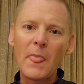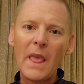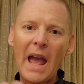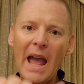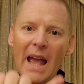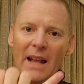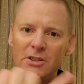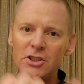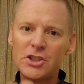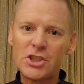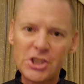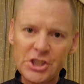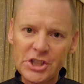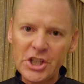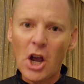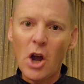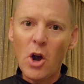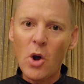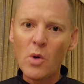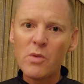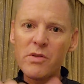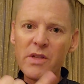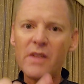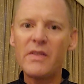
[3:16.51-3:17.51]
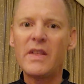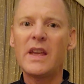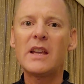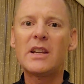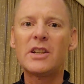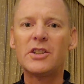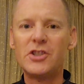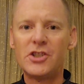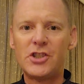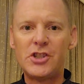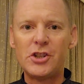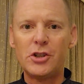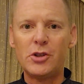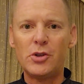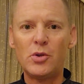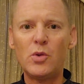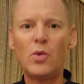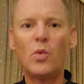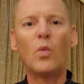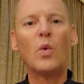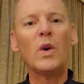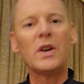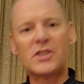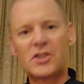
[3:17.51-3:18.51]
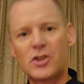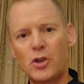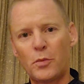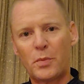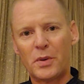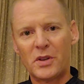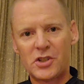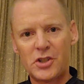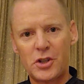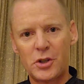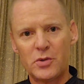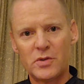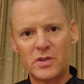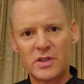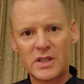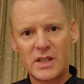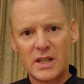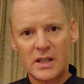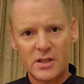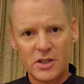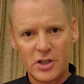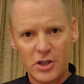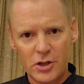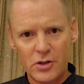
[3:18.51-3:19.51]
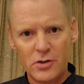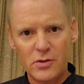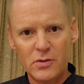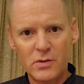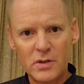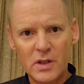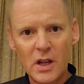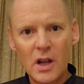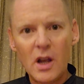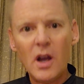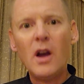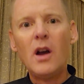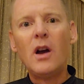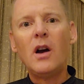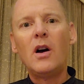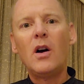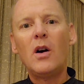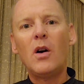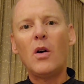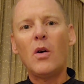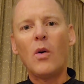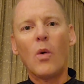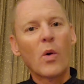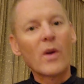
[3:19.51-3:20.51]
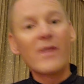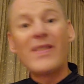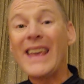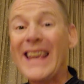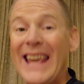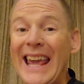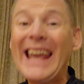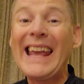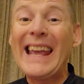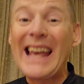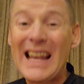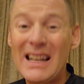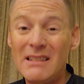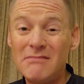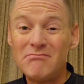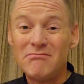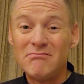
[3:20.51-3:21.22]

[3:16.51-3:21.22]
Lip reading: and show that they can do what super students can do, or they can't.